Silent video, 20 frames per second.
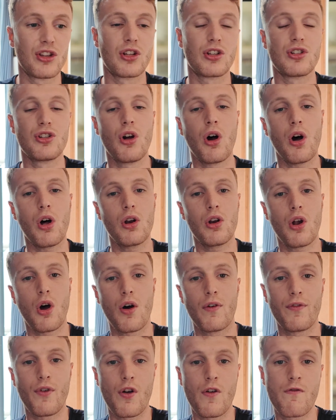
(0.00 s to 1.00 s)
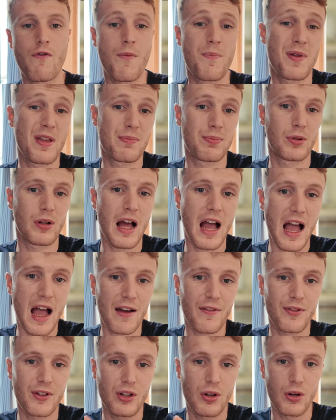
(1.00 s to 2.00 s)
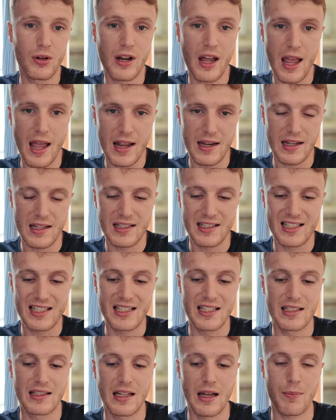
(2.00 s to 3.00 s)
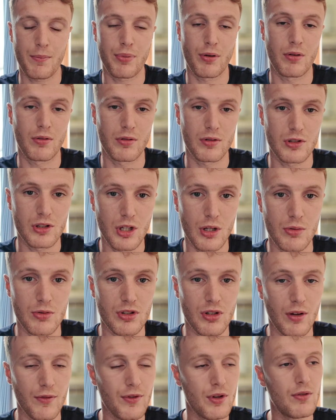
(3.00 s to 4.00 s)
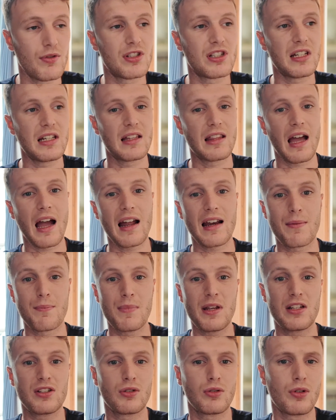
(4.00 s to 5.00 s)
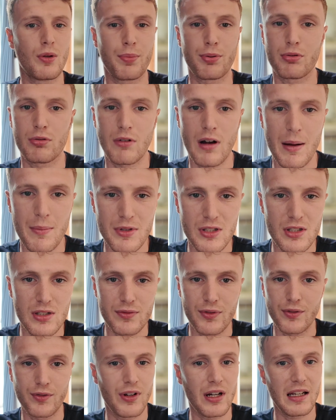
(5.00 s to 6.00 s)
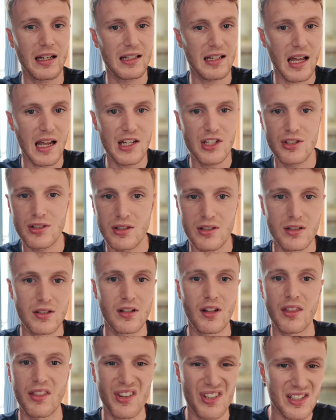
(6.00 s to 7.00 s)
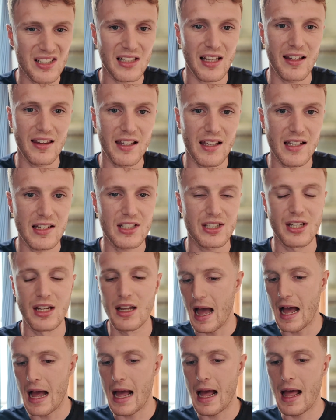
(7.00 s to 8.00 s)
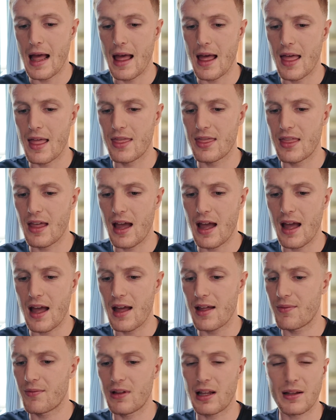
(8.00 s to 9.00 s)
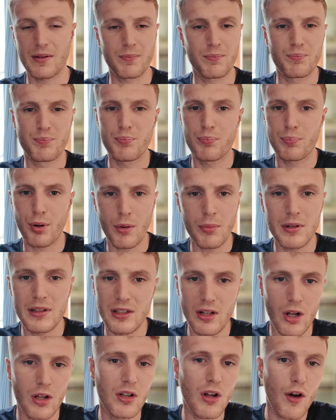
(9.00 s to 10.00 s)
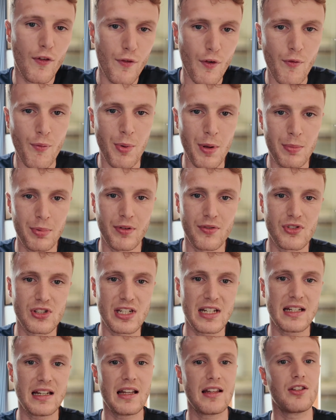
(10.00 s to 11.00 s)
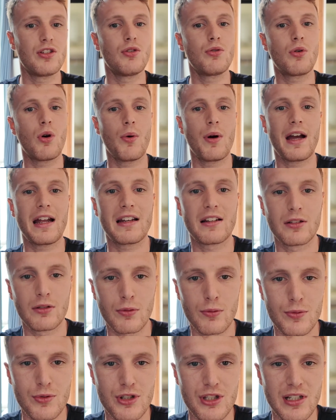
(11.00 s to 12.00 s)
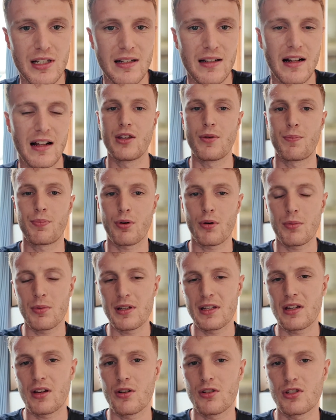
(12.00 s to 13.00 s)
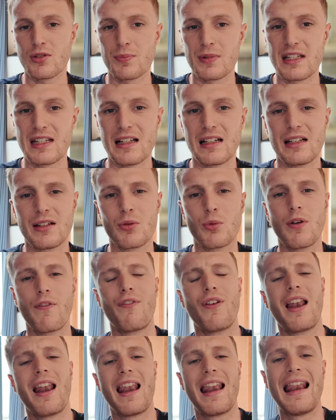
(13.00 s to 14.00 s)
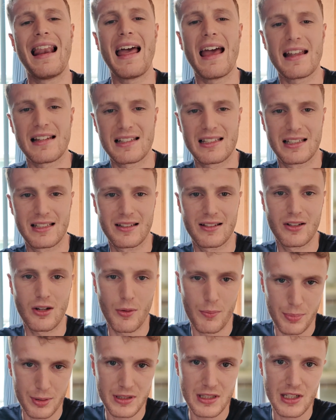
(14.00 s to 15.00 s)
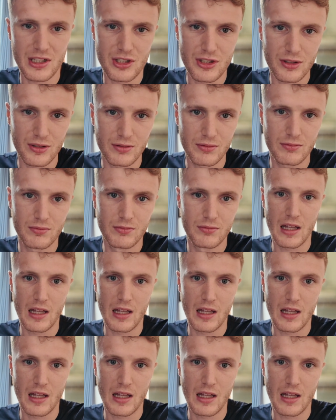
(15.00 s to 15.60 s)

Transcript: that not a lot of other people have gone ahead and seen that product too. So if you see that and it meets all the parameters for validation and things like this, like probably not a lot of other people have seen it, you go ahead and launch it, you're probably going to be dealing with less competition.